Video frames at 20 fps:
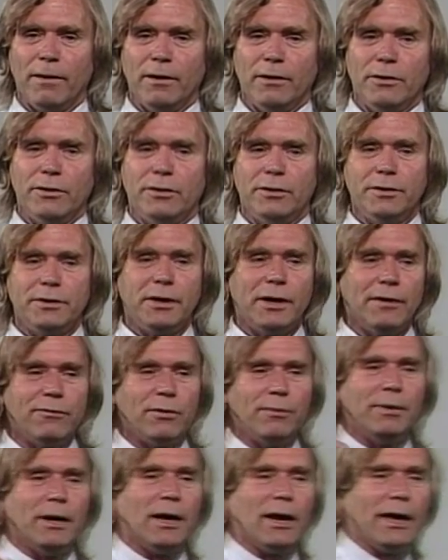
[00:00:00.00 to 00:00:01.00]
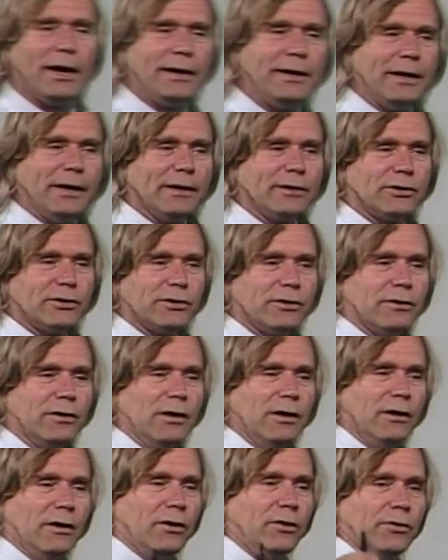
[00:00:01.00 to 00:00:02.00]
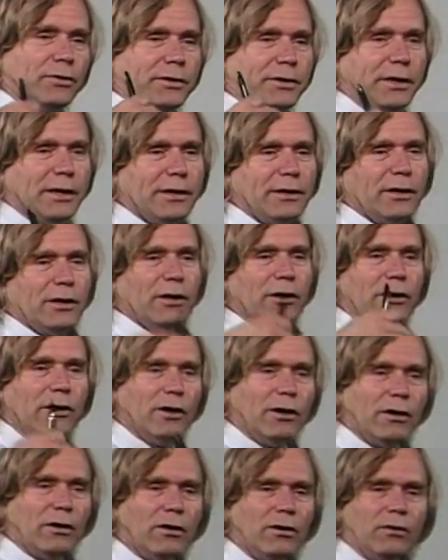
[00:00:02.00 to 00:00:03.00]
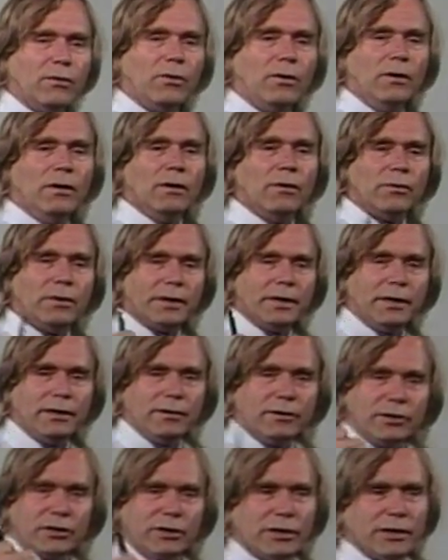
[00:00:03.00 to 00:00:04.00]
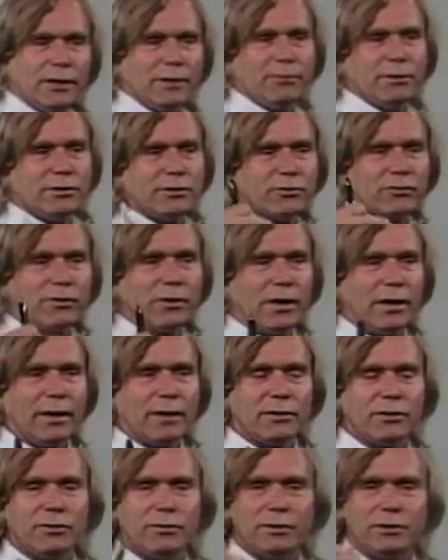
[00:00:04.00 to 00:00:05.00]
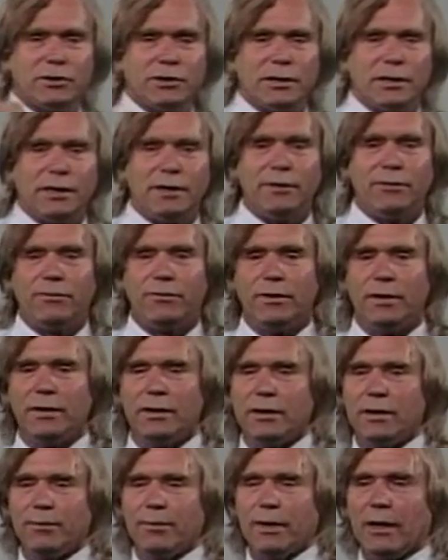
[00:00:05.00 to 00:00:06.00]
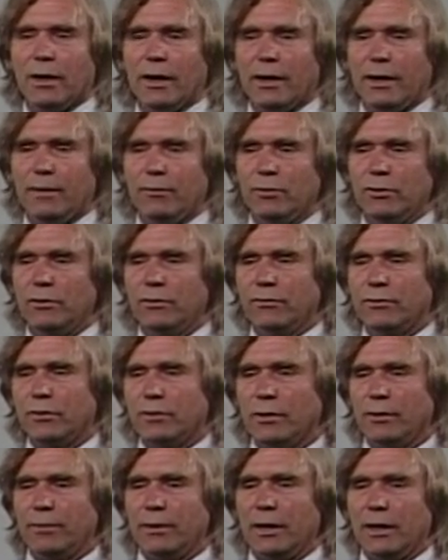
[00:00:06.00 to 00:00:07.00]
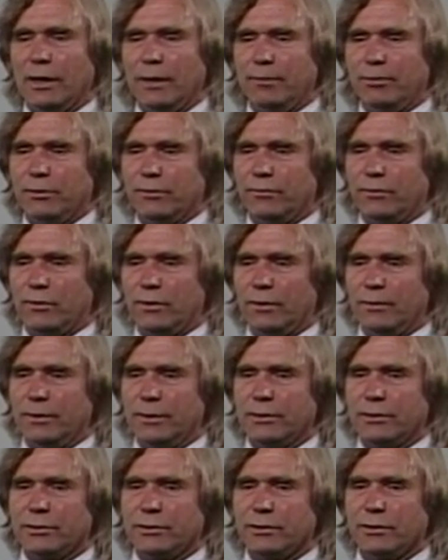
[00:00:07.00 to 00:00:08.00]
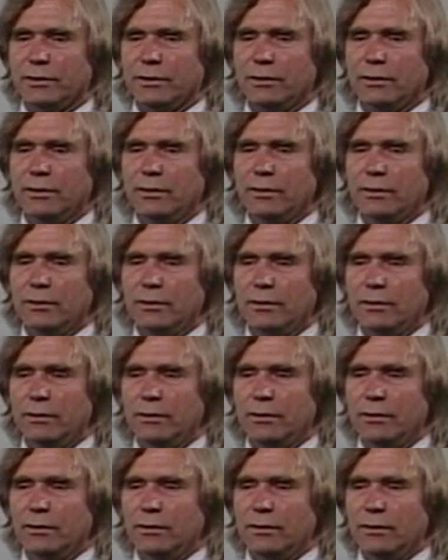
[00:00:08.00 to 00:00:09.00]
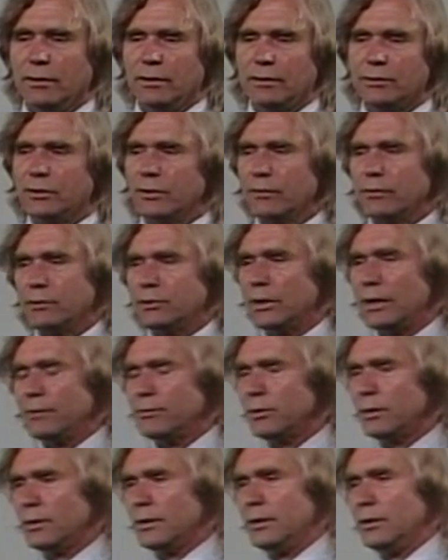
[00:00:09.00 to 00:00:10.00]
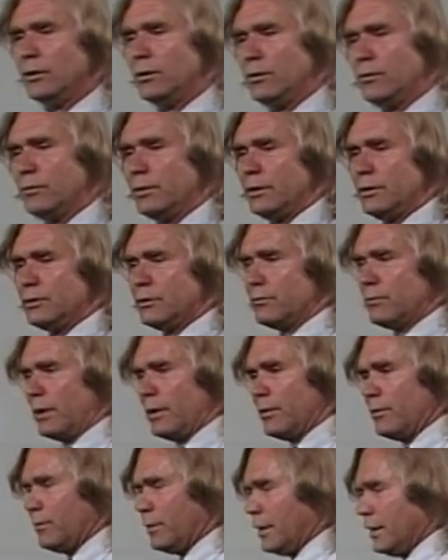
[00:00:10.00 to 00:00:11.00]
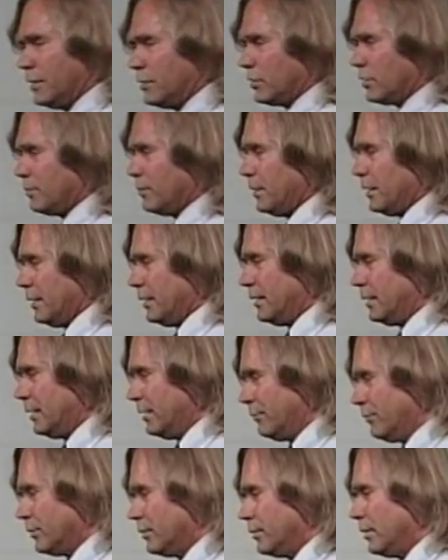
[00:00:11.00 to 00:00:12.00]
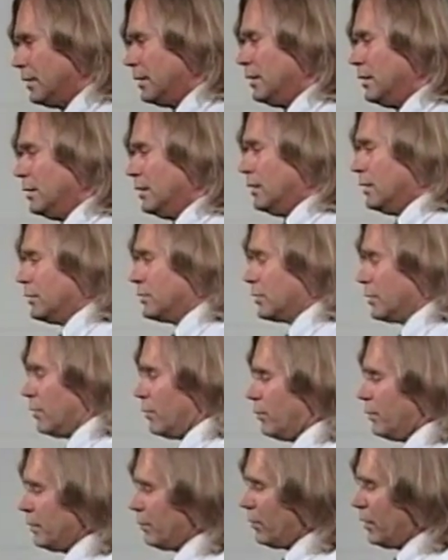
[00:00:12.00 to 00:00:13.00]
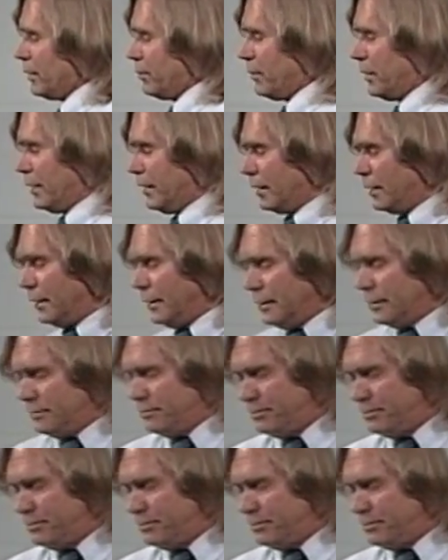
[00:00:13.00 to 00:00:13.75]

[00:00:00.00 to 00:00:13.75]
You couldn't have a ballet dancer who didn't know what he or she was trying to achieve in a ballet move or a ballet performance. And so there's absolutely no reason why the mind should be any different. So we want modeling.